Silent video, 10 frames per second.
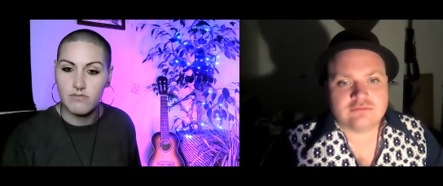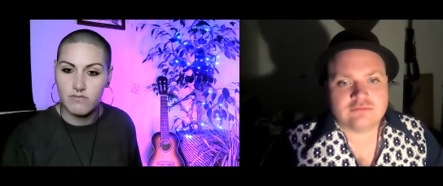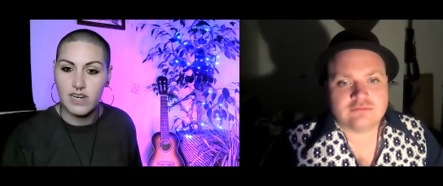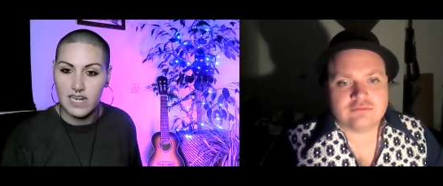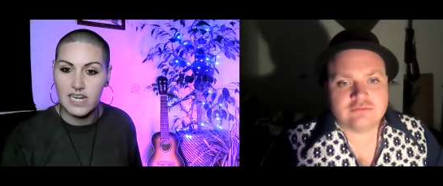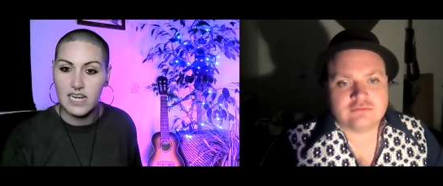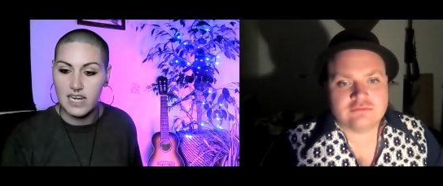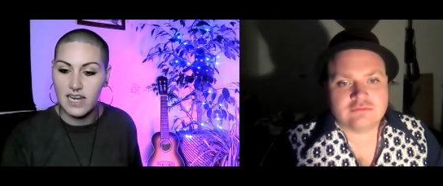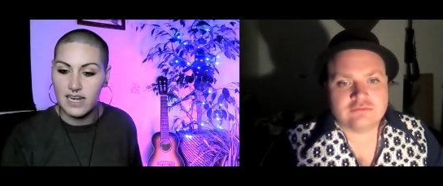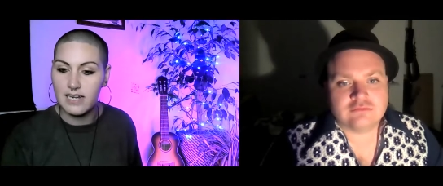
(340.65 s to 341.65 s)

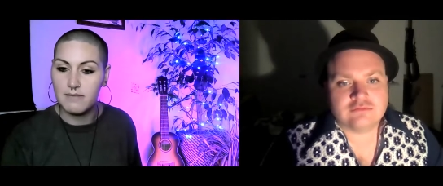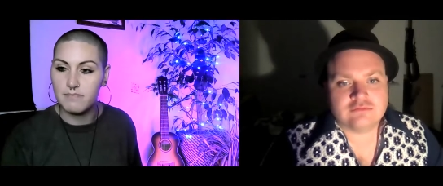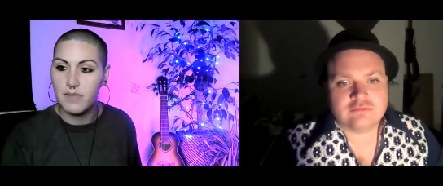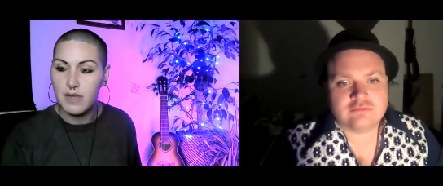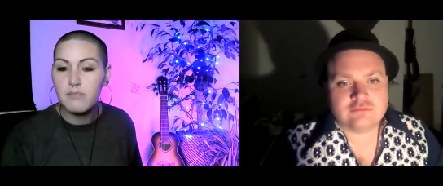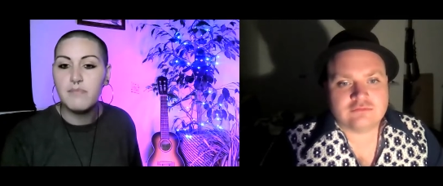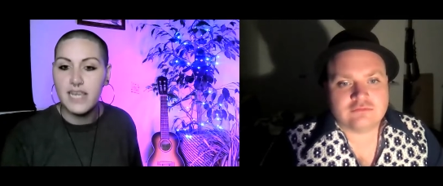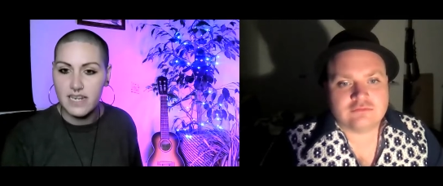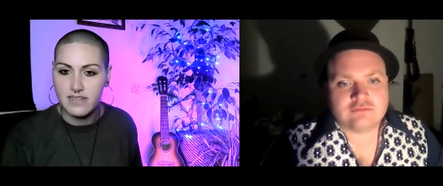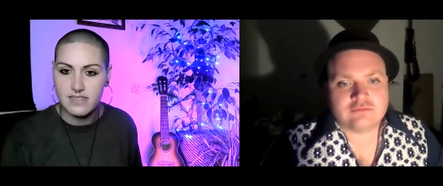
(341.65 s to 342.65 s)
Speaker 1: really um,
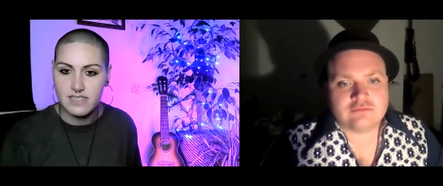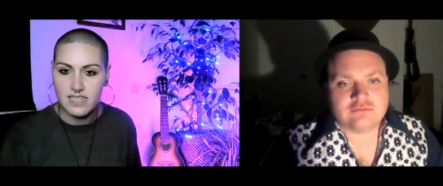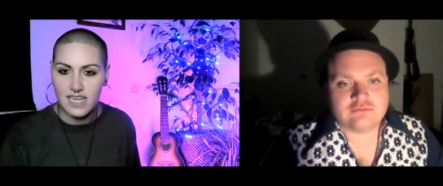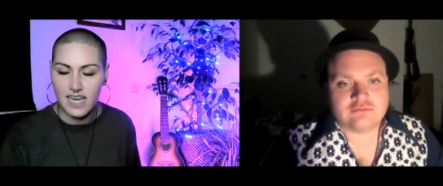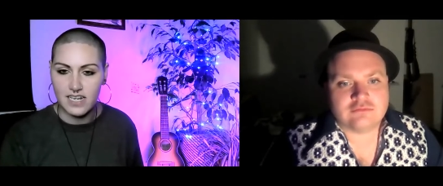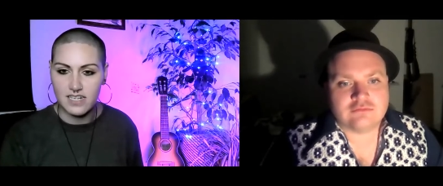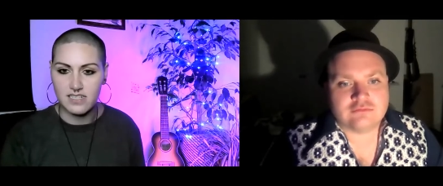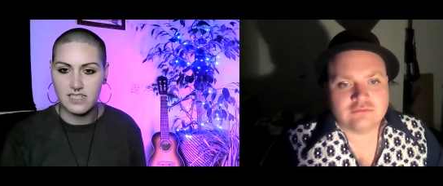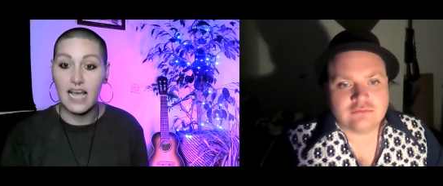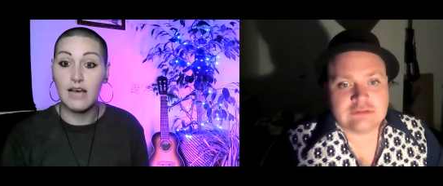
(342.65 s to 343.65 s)
means
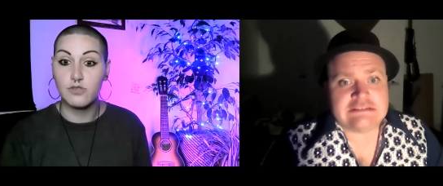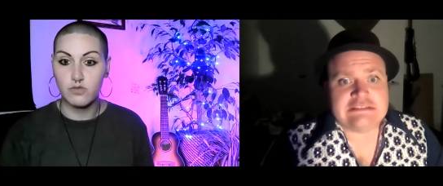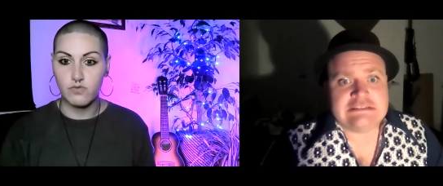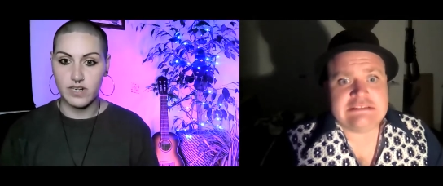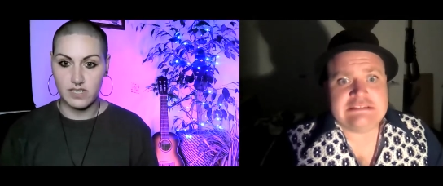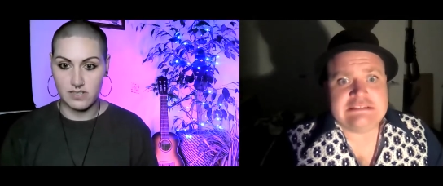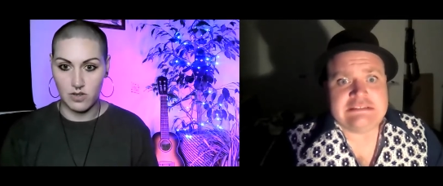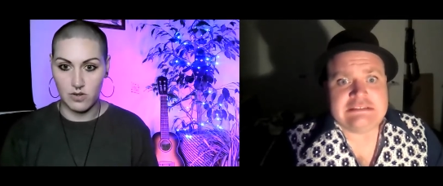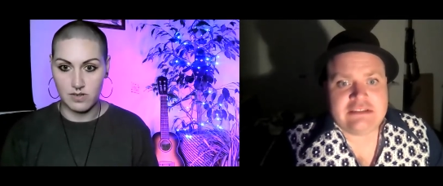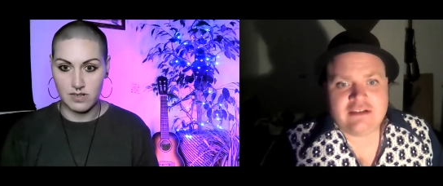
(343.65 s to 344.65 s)
and how to write a
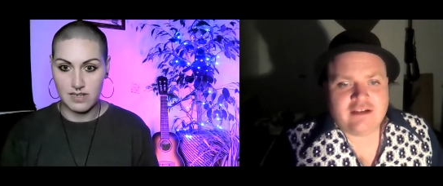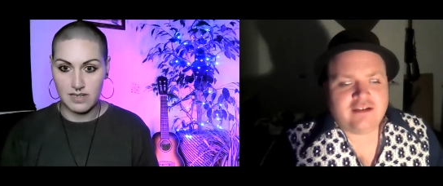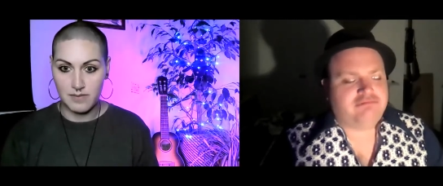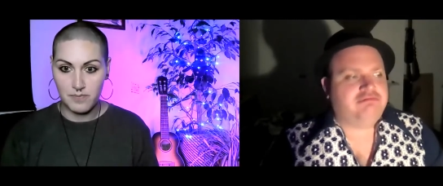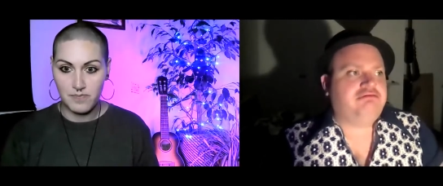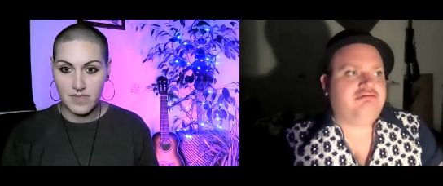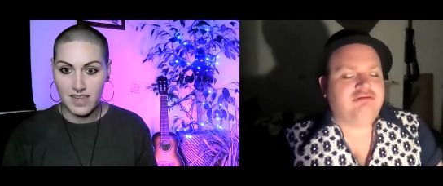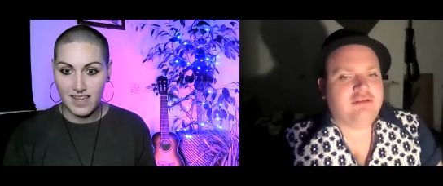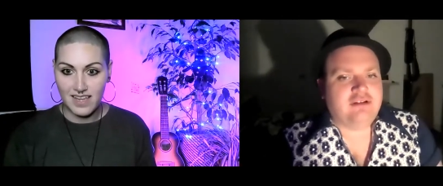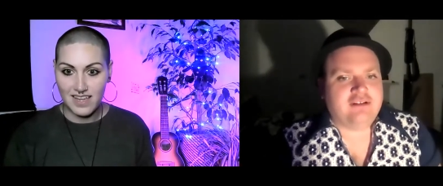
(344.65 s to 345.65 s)
song?
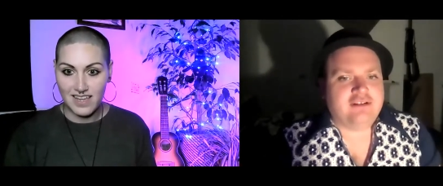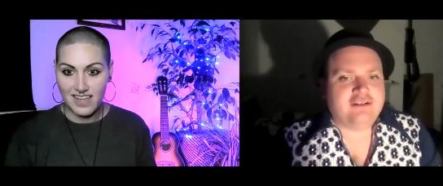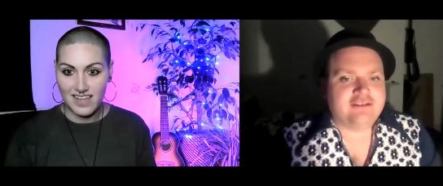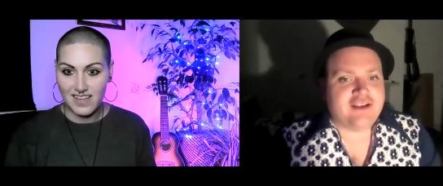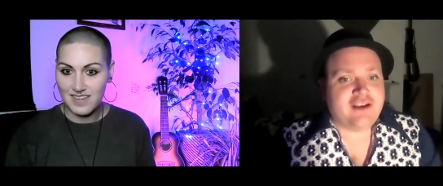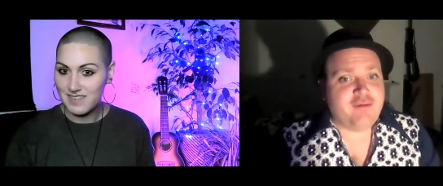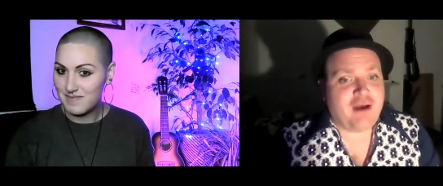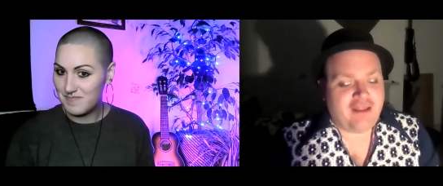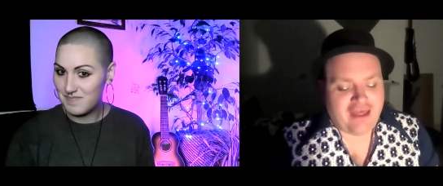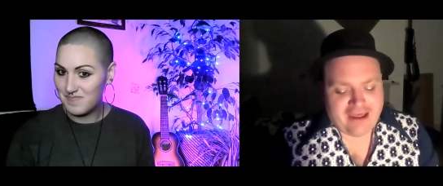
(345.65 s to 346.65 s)
Speaker 2: Don't know
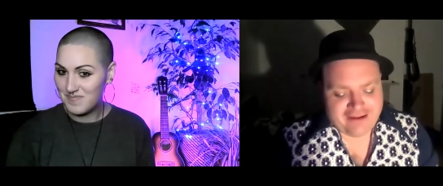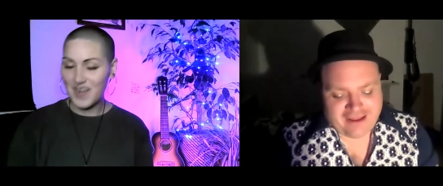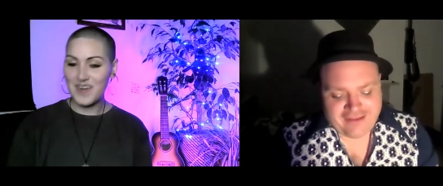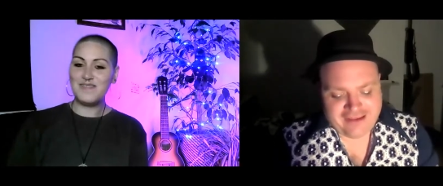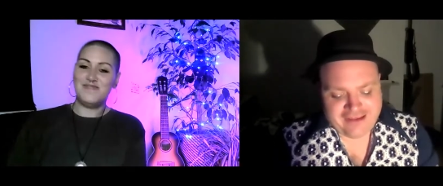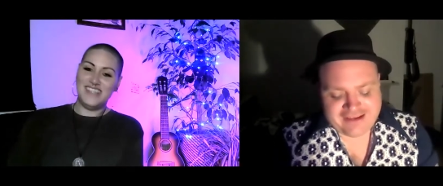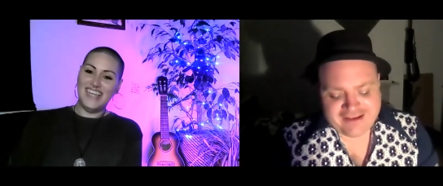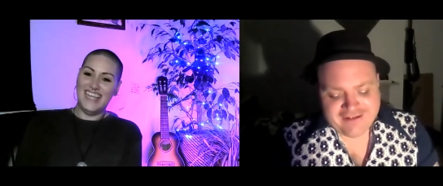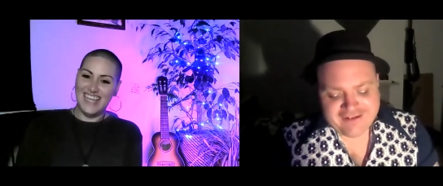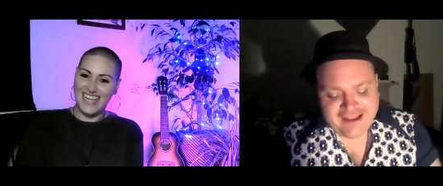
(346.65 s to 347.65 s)
about that. I think
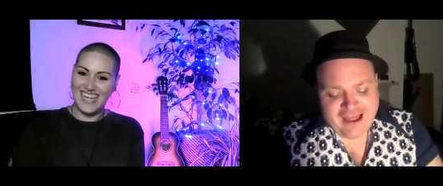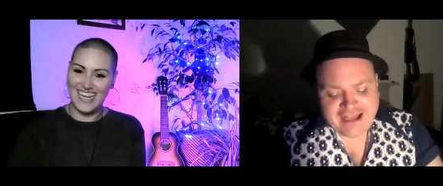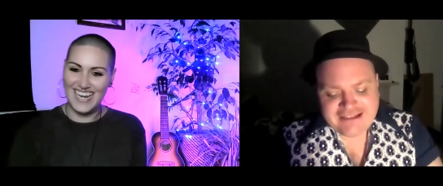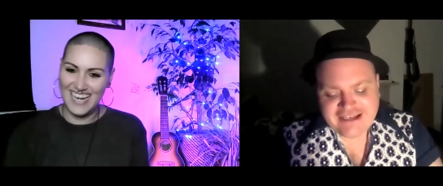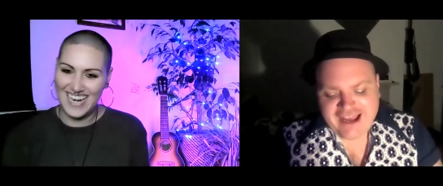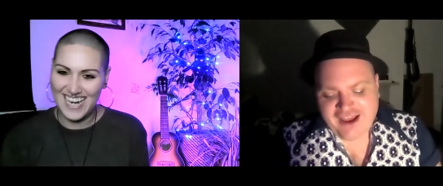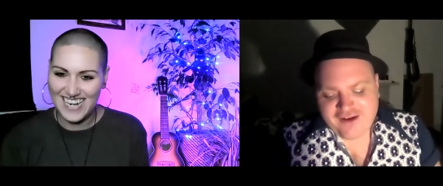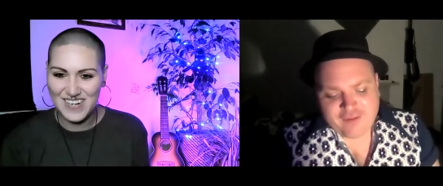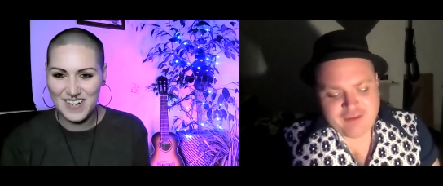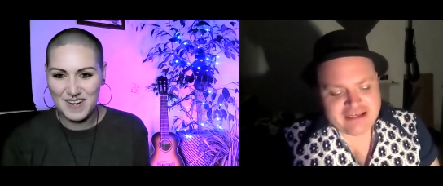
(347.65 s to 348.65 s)
I don't know.
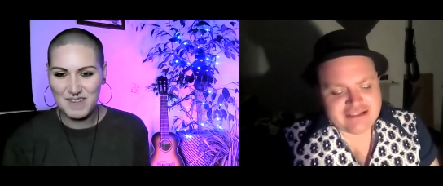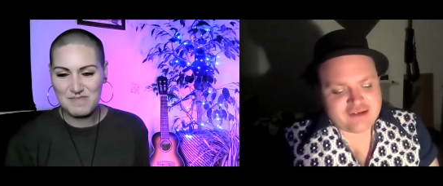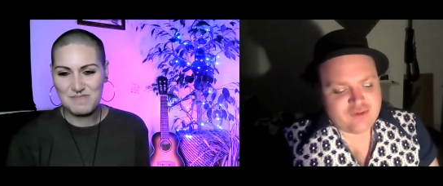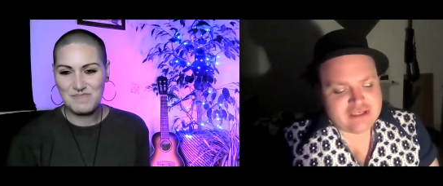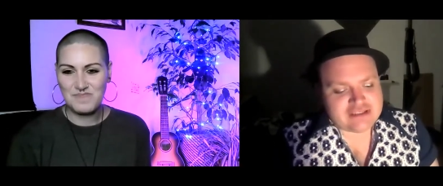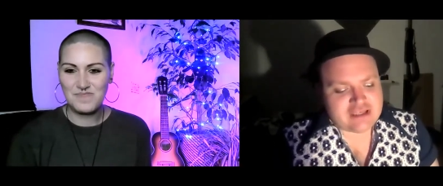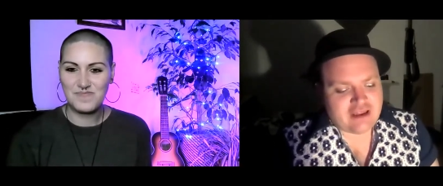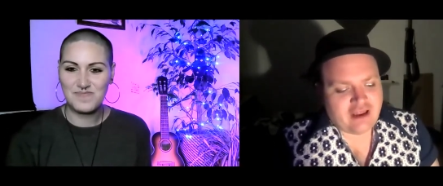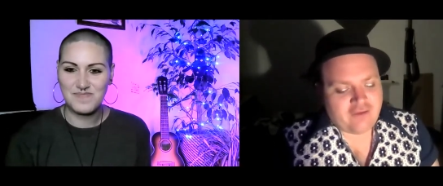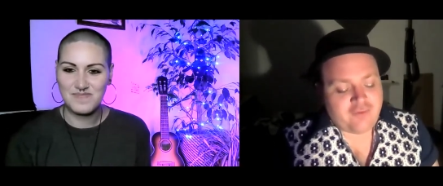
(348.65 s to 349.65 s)
I mean, it's always
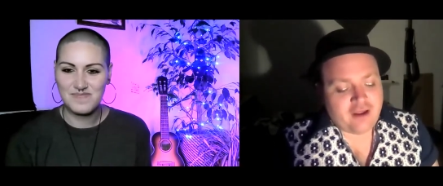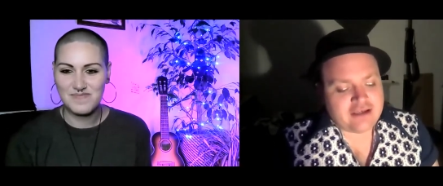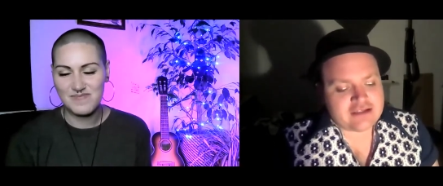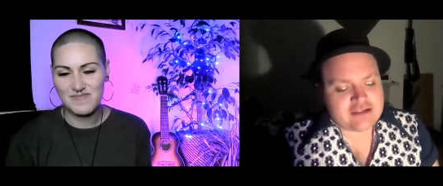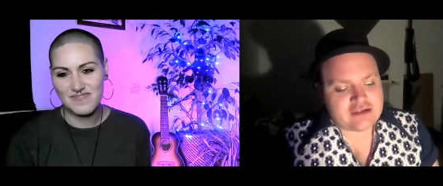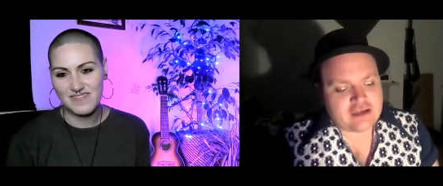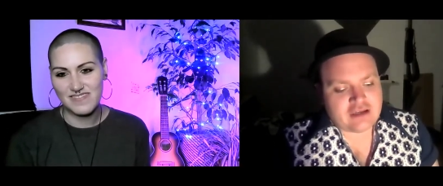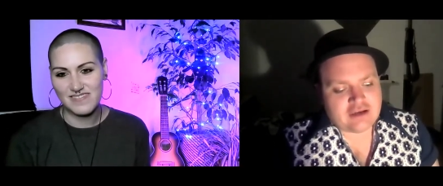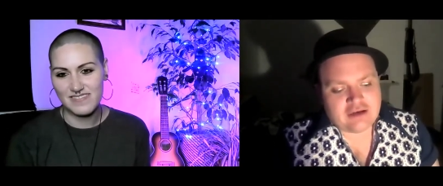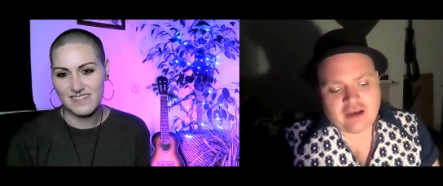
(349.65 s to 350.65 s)
I find
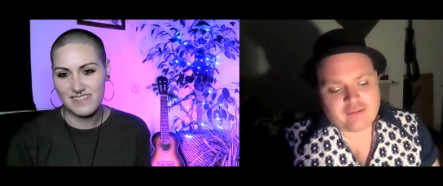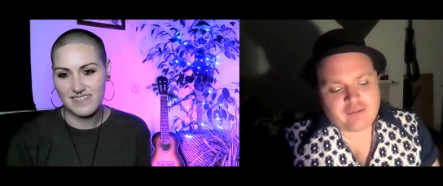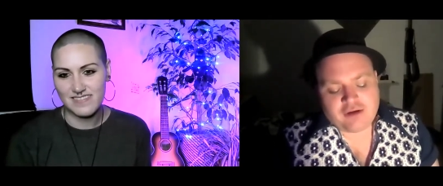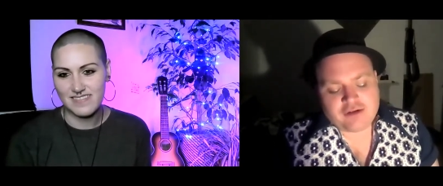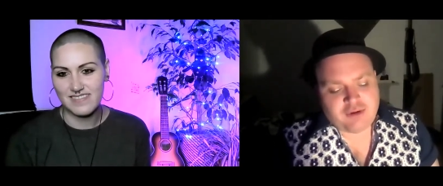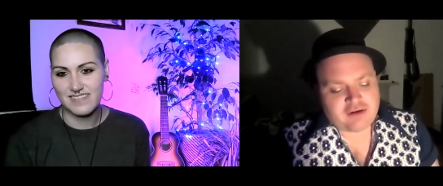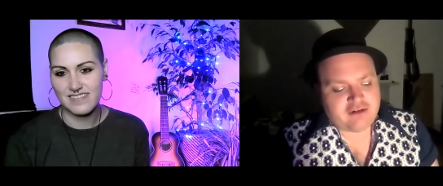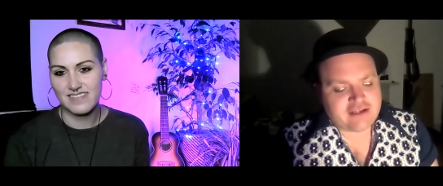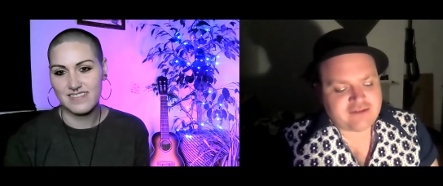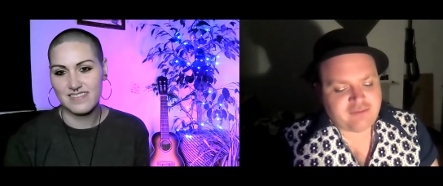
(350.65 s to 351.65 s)
like most
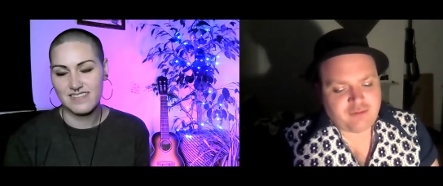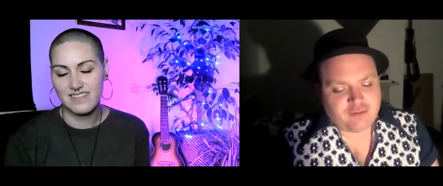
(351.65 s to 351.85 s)
creative people